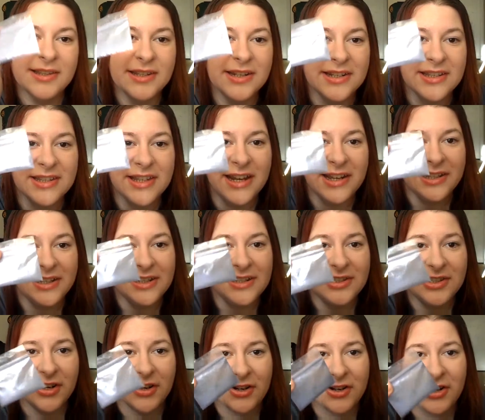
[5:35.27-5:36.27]
this in a slightly
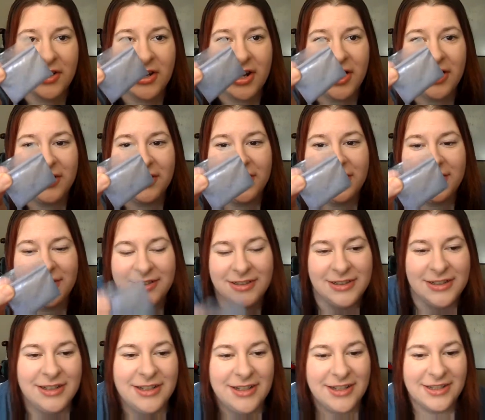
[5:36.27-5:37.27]
darker color,
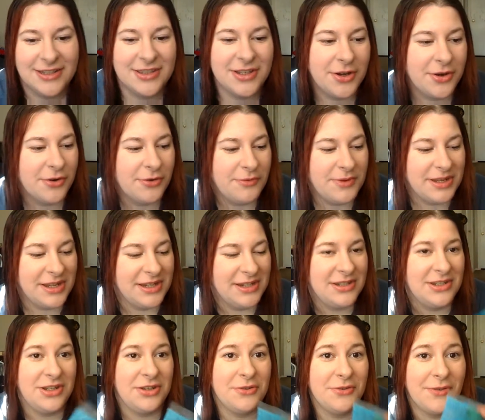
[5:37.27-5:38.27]
so we
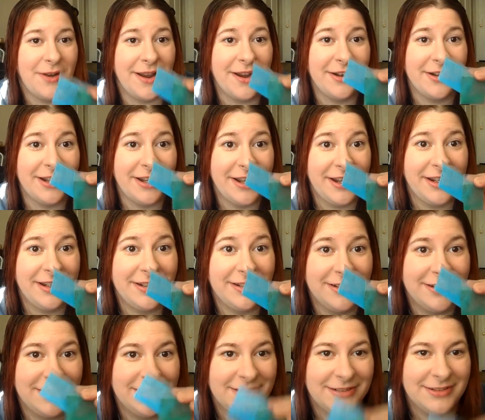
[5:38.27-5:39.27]
could do rarity.